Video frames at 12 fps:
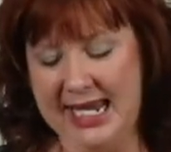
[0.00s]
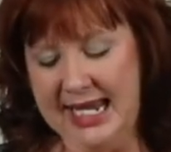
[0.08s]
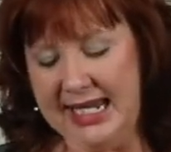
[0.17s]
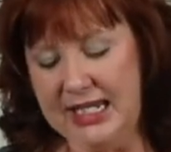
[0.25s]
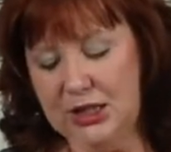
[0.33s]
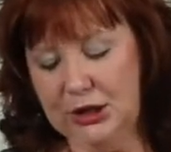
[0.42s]

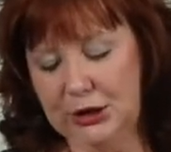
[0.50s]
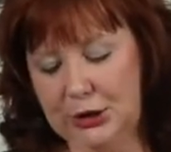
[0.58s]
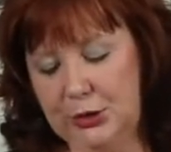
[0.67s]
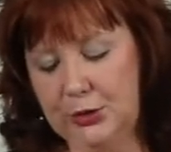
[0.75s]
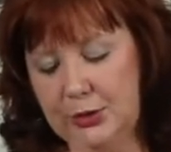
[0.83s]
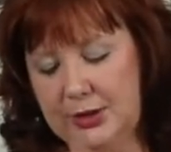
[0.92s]
In
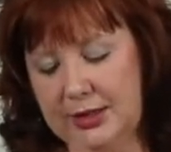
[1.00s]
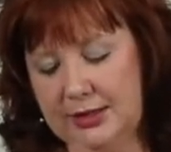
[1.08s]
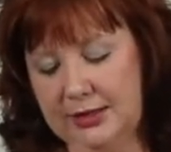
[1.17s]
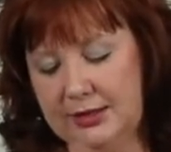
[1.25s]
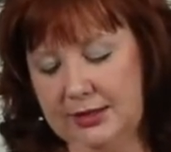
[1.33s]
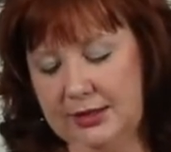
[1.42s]
Luke
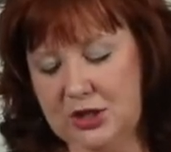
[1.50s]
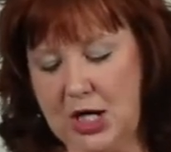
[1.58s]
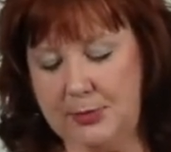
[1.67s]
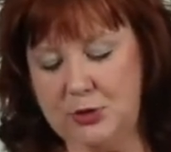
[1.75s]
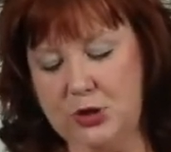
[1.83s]
chapter